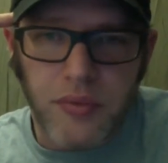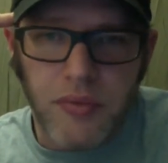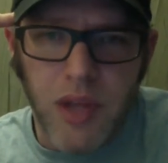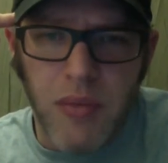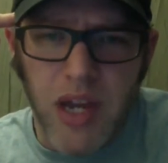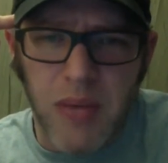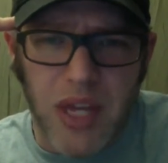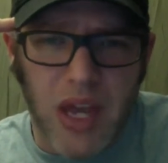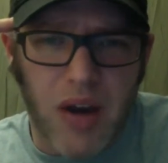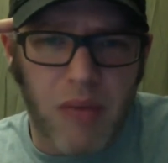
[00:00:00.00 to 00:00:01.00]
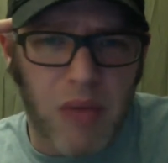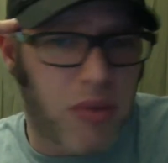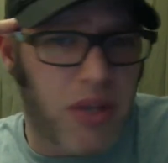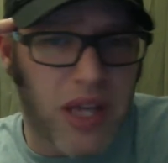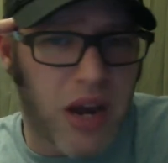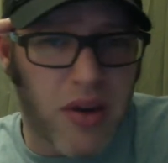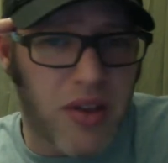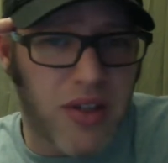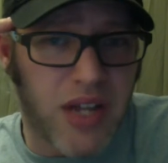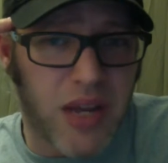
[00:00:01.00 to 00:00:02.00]
Am I going to be able to carry
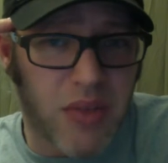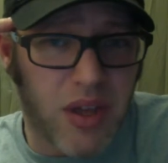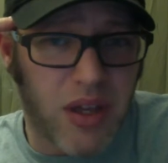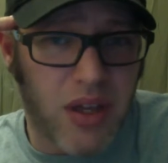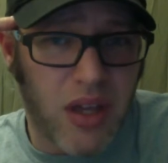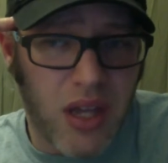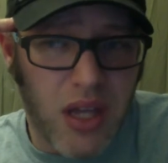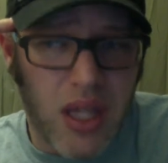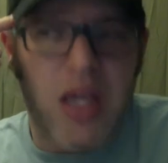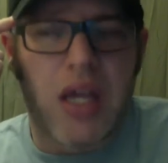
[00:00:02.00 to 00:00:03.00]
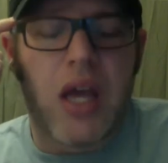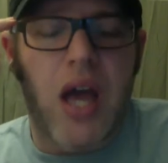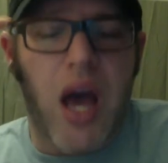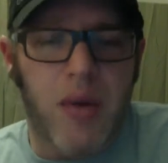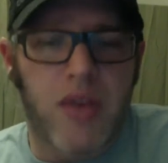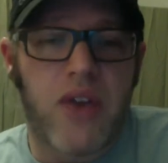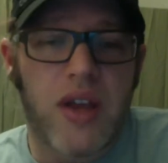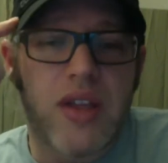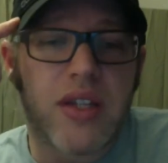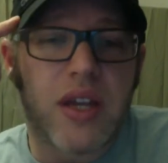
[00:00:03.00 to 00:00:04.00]
this damn thing? I'm going to
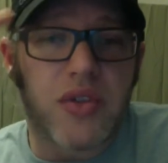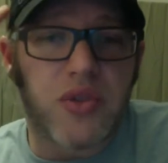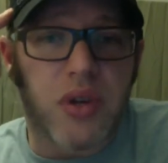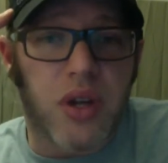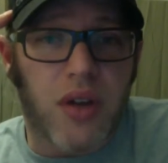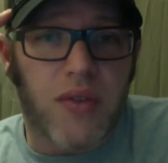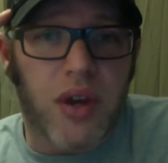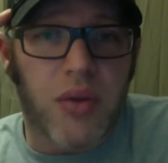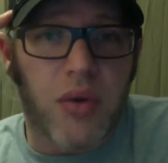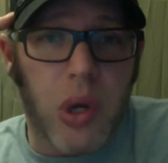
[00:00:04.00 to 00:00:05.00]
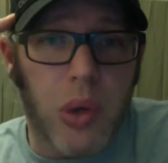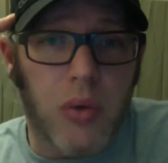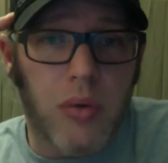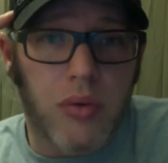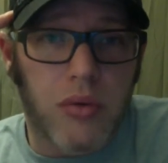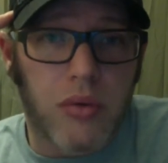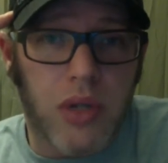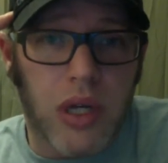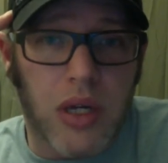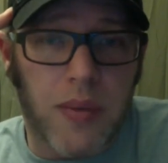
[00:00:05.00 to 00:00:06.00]
find this out soon enough. I don't know,
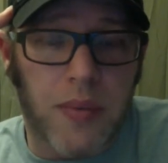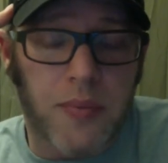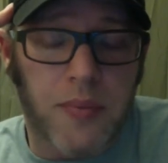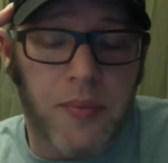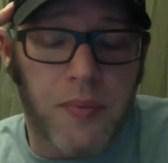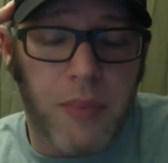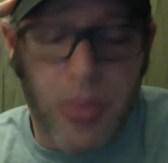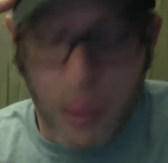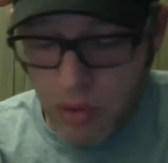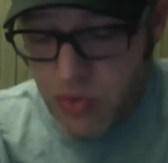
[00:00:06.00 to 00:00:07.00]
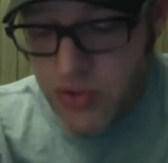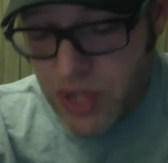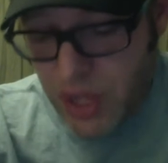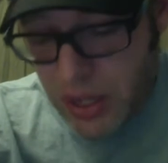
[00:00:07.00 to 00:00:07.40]
but we'll see.